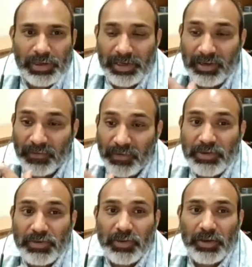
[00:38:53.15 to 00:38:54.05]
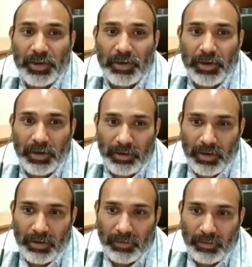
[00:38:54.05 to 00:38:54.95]
It refers to the decree
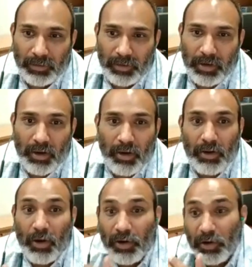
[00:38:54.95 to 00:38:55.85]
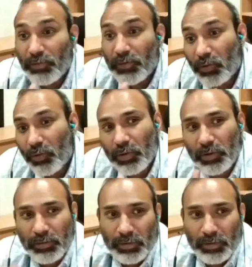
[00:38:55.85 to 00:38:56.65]
or order of the court